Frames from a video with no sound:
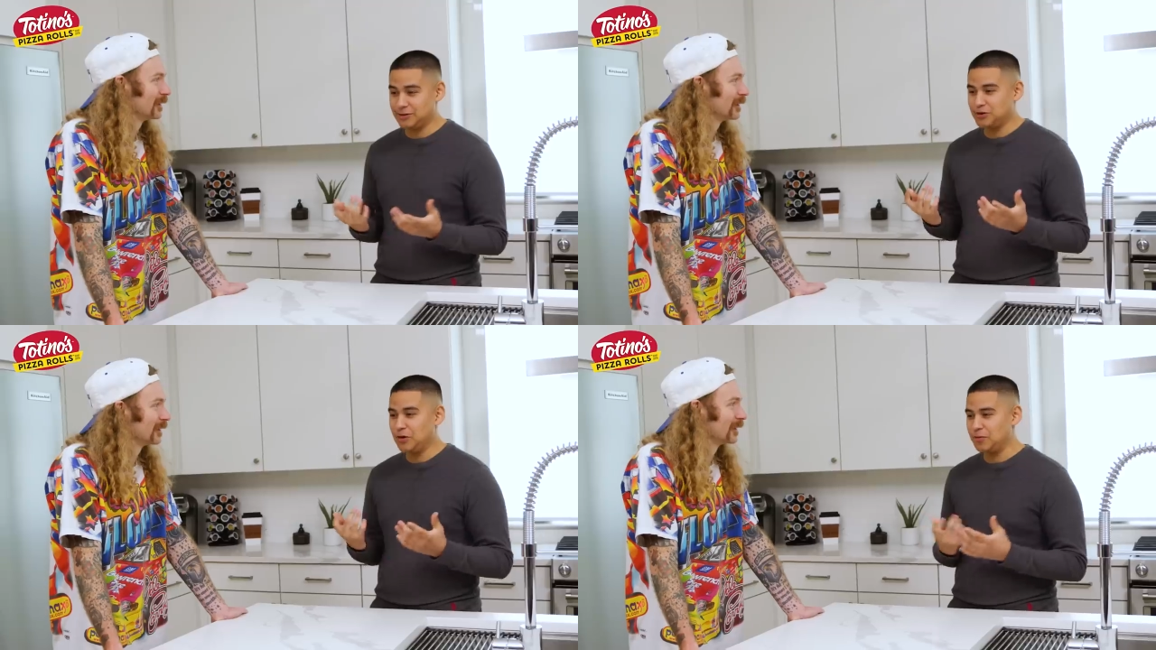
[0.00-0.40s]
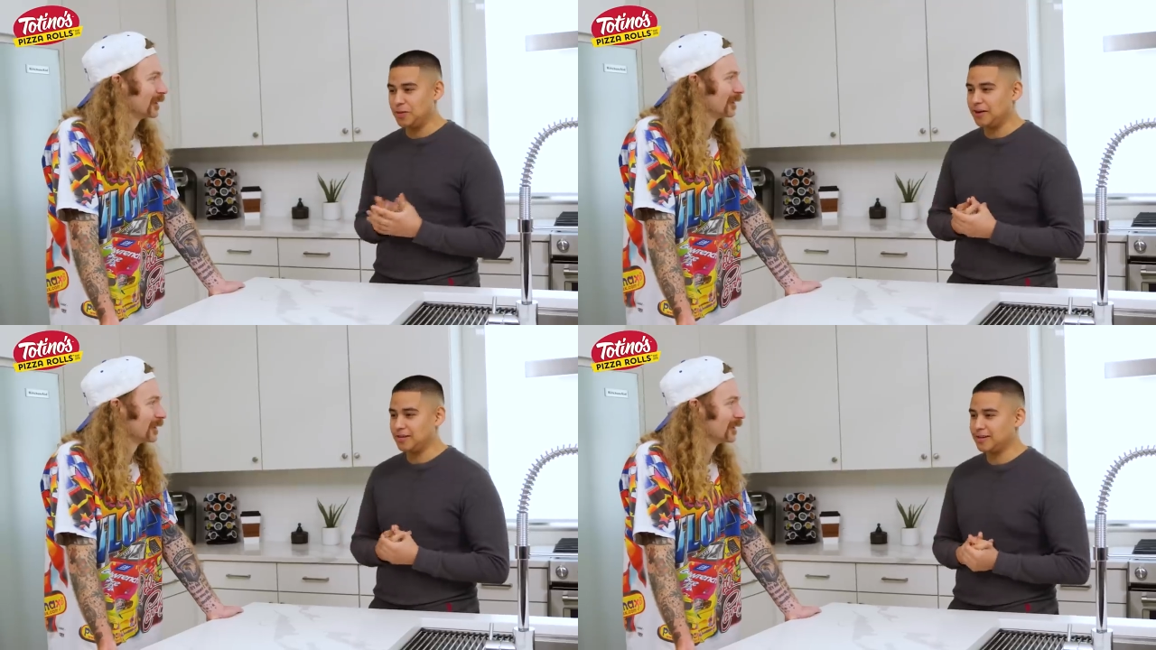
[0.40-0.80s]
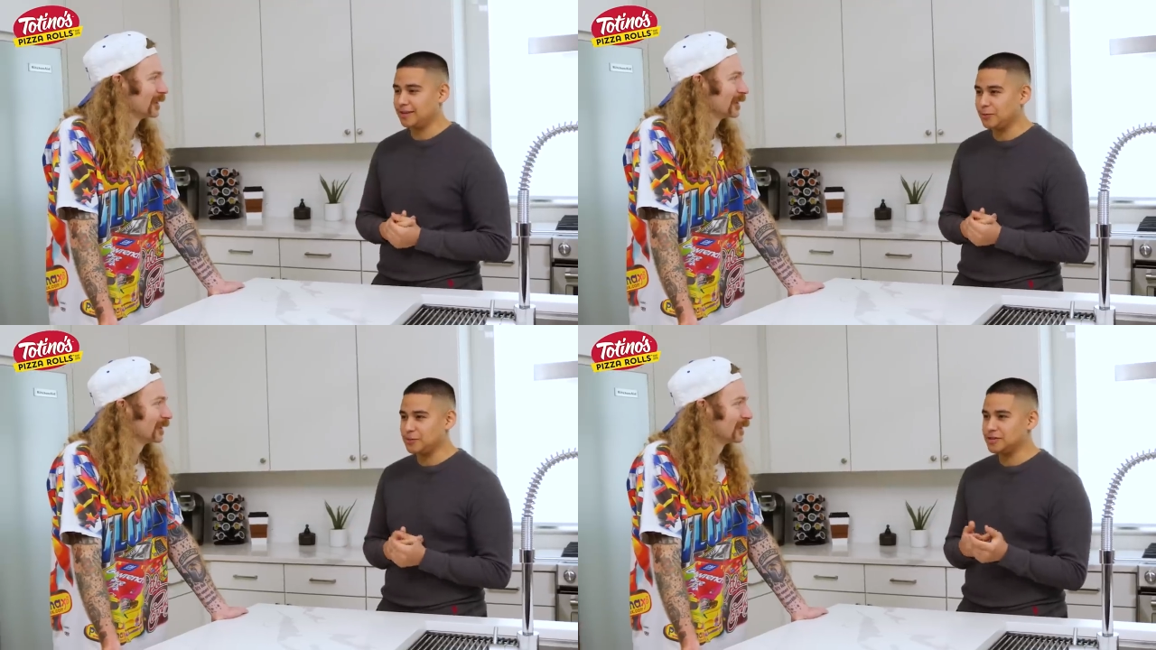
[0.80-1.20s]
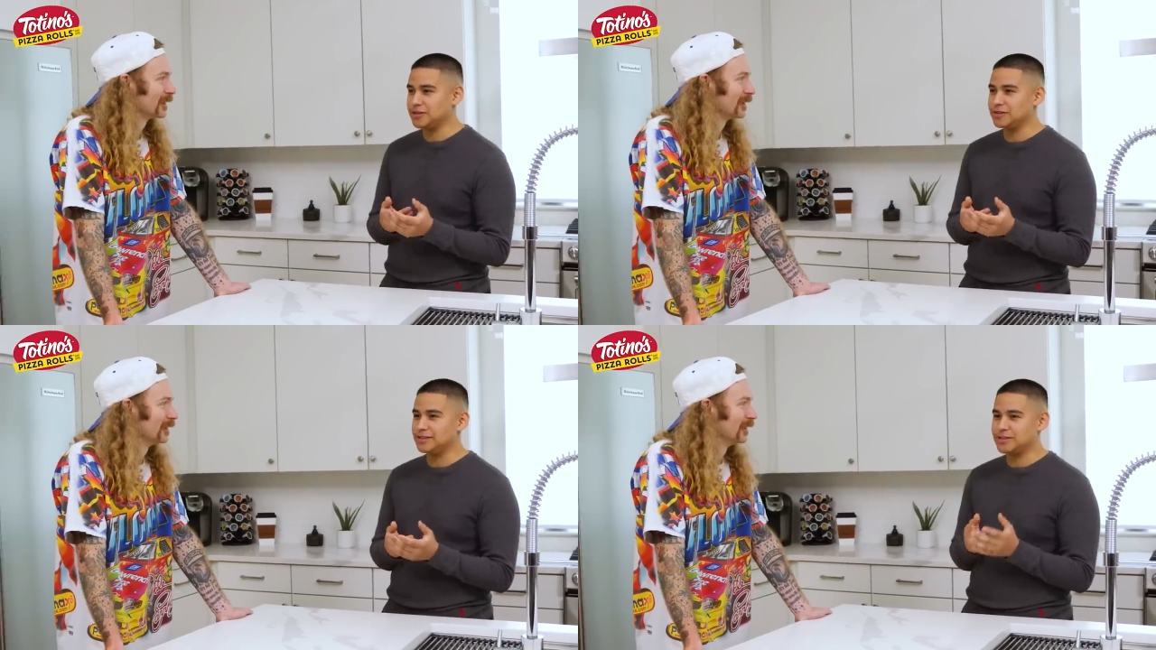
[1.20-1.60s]
Speaker 1: just go from there. Like I was
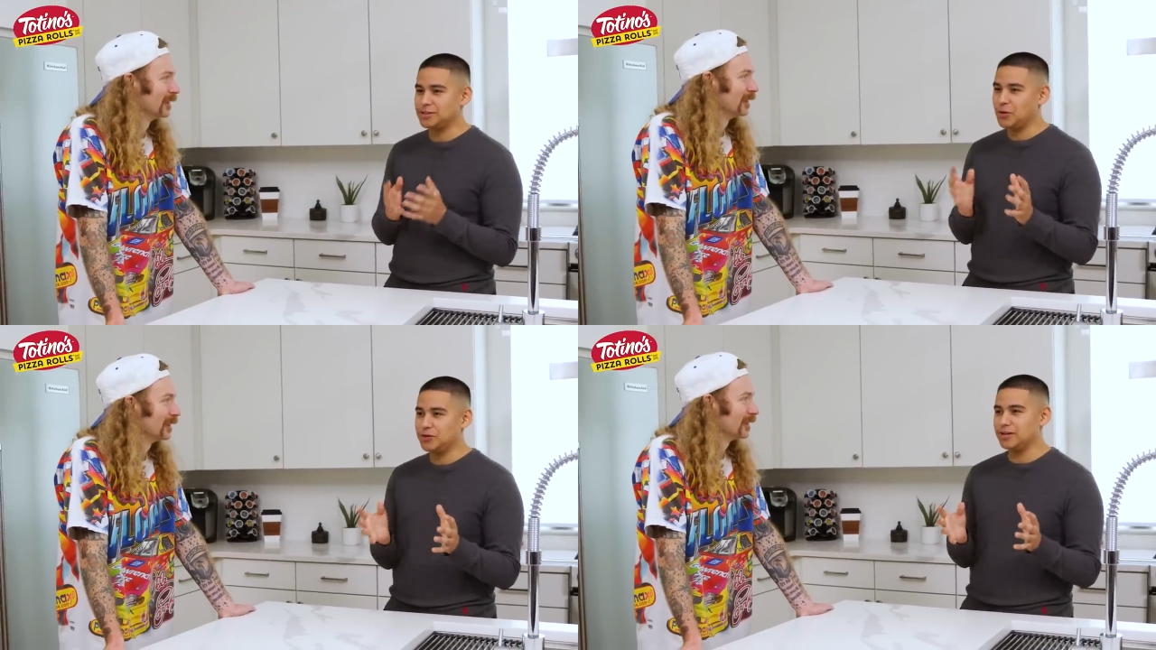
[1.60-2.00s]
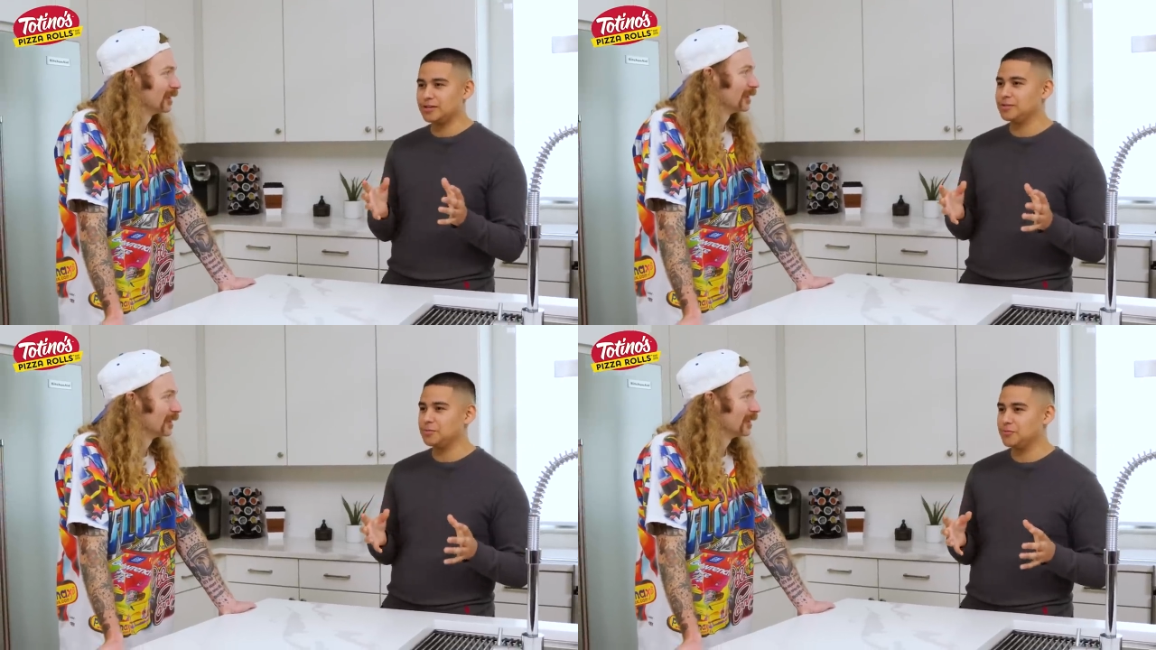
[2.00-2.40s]
literally just so addicted